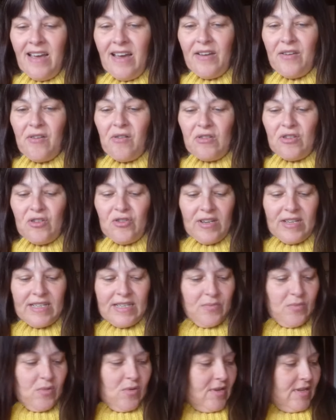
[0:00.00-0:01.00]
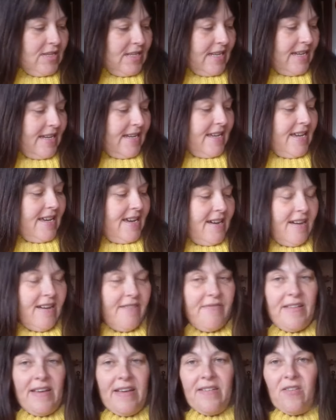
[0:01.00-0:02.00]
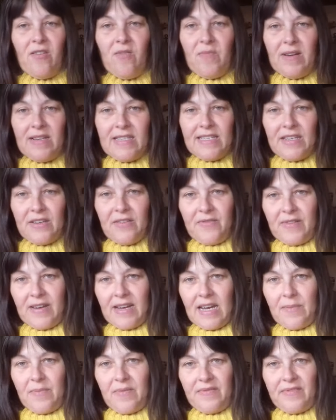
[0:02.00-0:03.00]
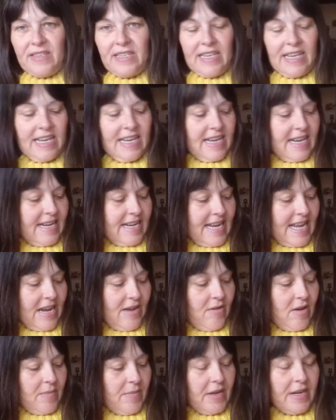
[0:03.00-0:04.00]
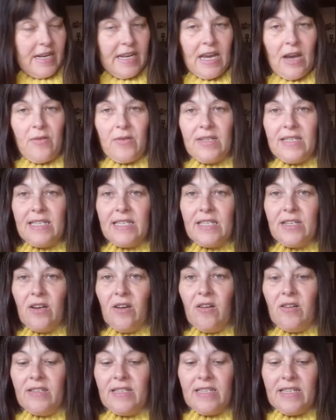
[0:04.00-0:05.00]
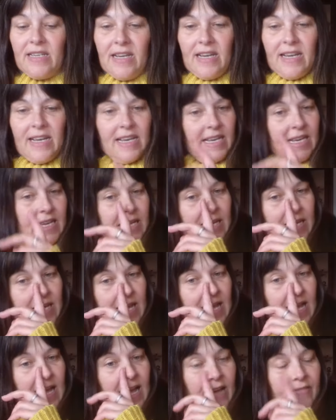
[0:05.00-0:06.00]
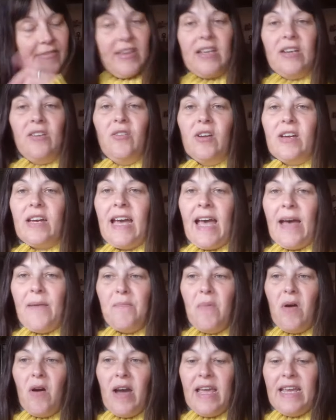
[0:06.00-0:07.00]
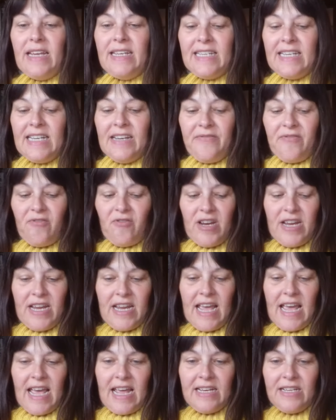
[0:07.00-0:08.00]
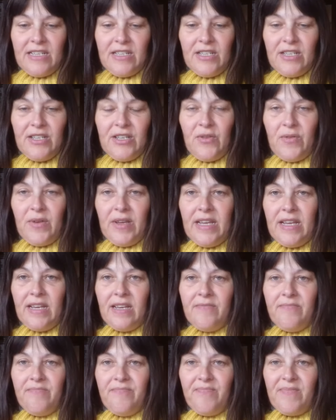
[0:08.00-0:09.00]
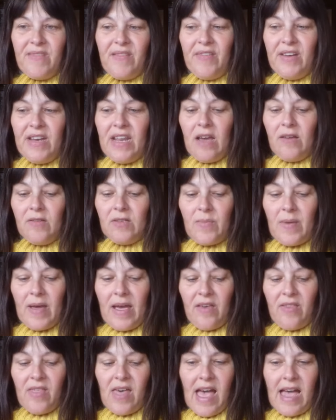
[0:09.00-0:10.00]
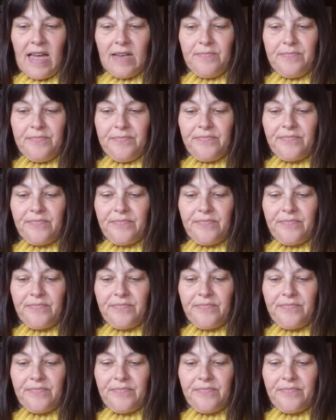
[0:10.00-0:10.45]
I got to drink some water, I've now got myself a cup of tea, and now I'm going to go and start having a look at my delivery and doing videos about that.